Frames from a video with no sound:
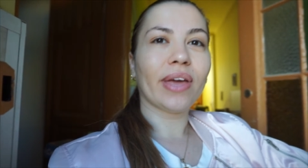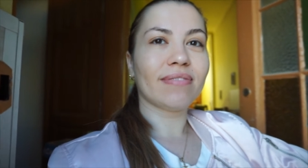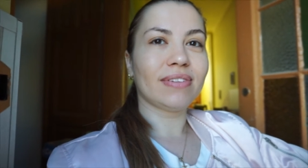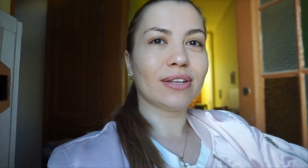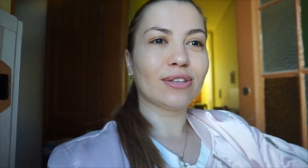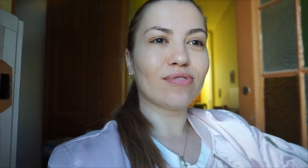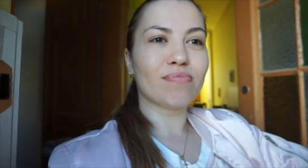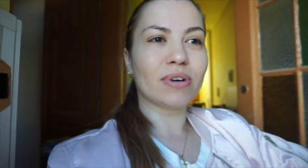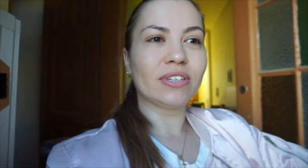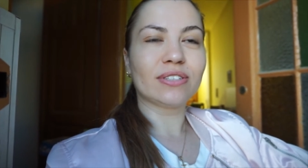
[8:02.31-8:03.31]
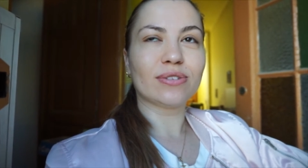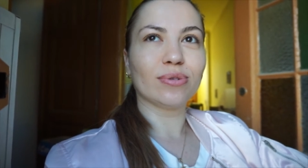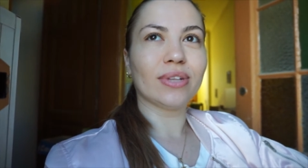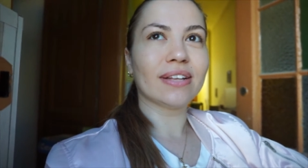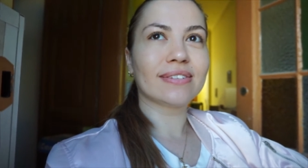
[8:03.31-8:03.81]
We have a lot of birds,
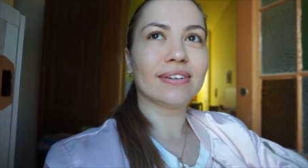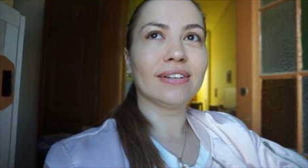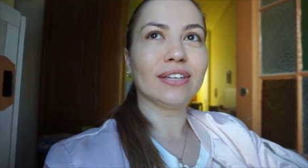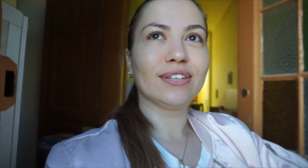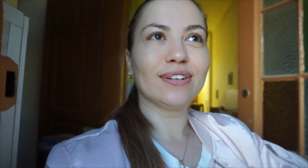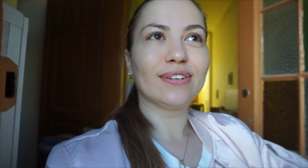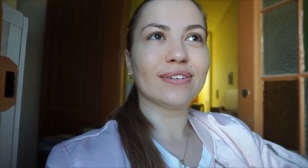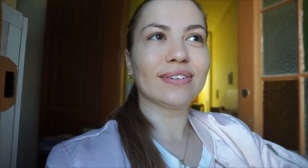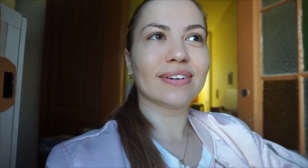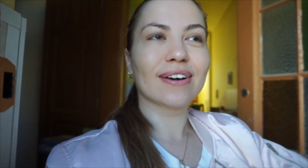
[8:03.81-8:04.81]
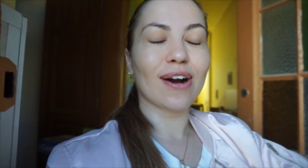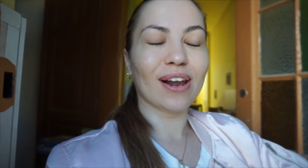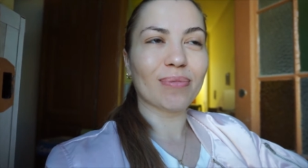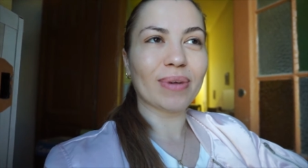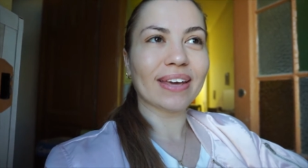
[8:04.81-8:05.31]
so that's a little
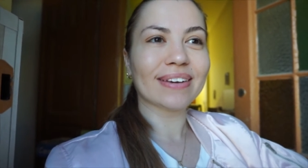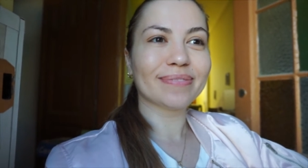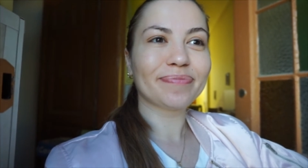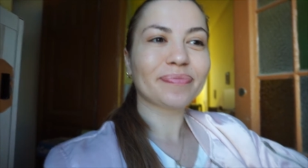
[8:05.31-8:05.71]
calming.